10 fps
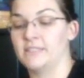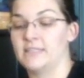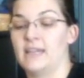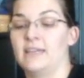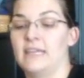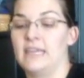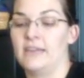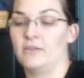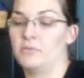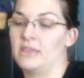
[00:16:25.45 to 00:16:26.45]
designing
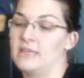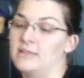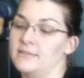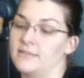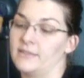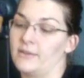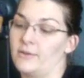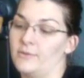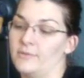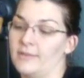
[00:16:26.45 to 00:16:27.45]
here with this,
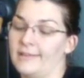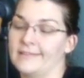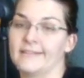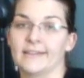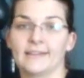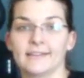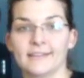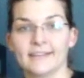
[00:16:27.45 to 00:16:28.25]
so that's a